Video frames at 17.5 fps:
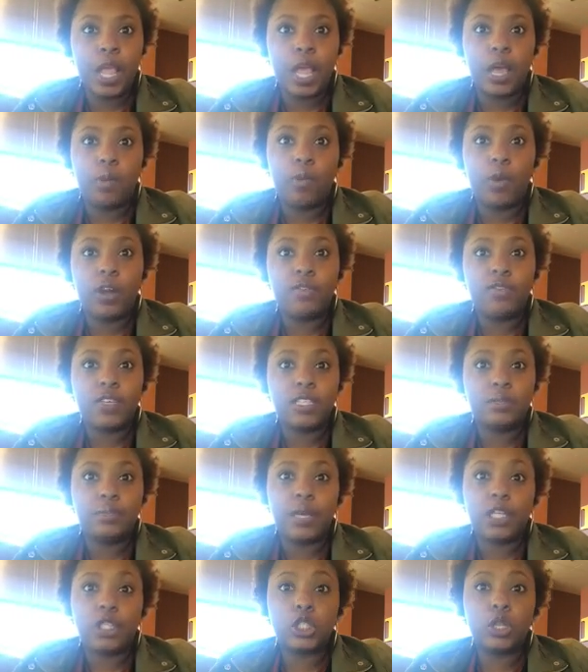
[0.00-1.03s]
One of its
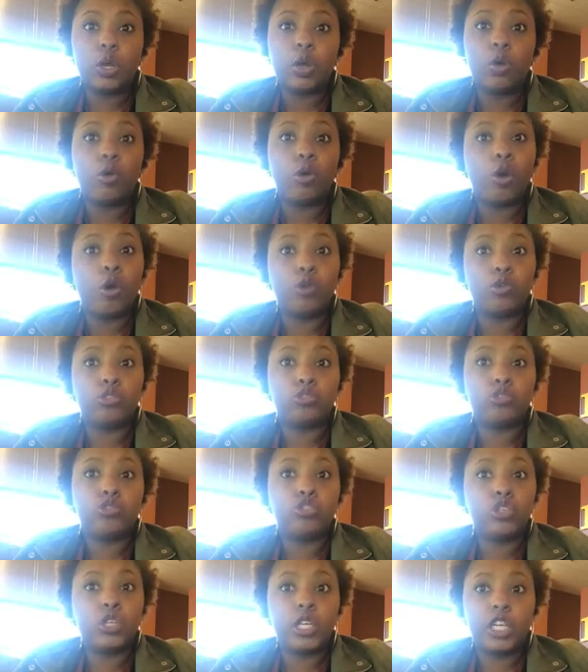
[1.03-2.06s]
best known
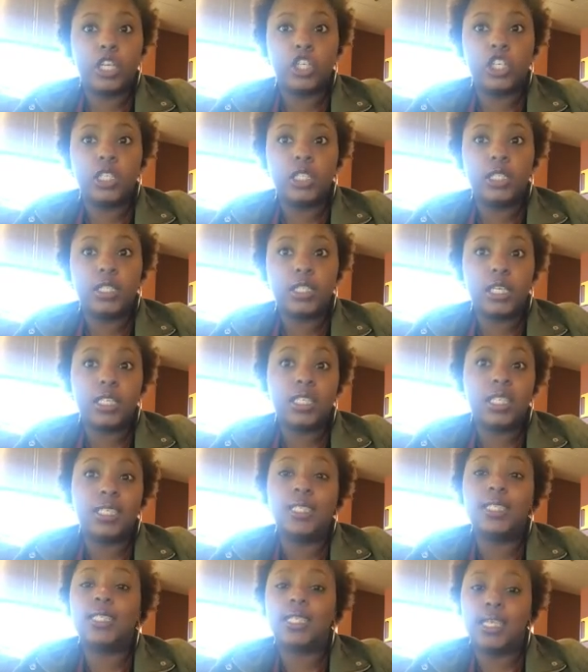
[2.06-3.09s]
cultural traditions is
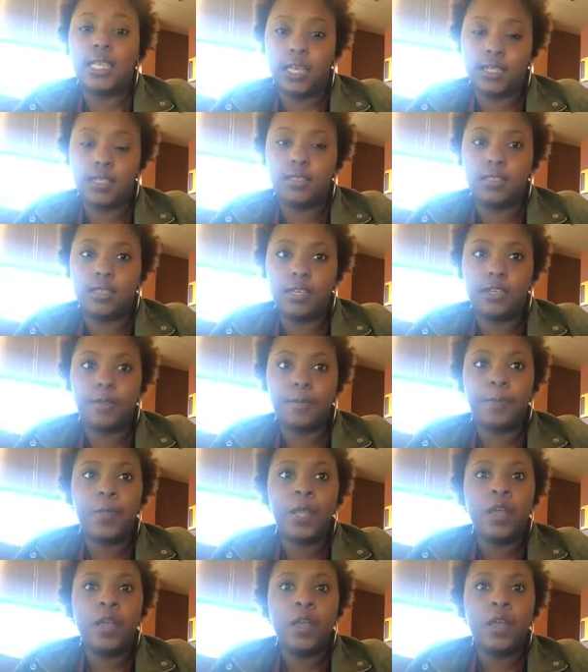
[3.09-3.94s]
this siesta.